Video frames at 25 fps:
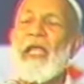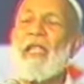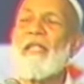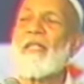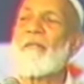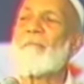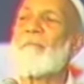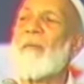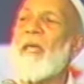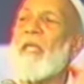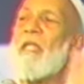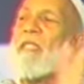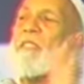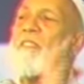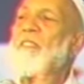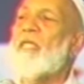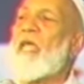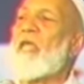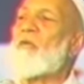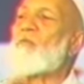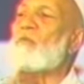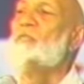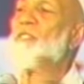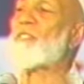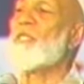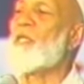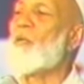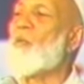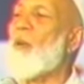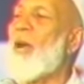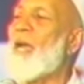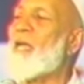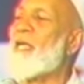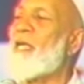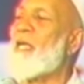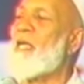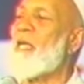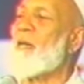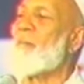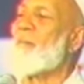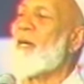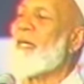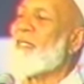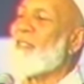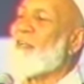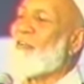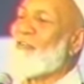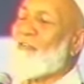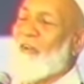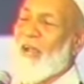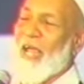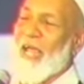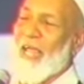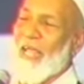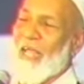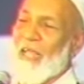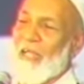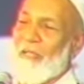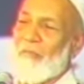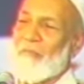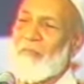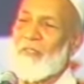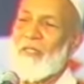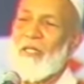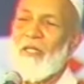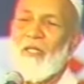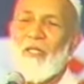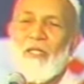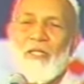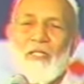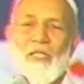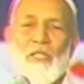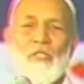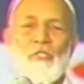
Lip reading: and Palestine was divided among the tribes.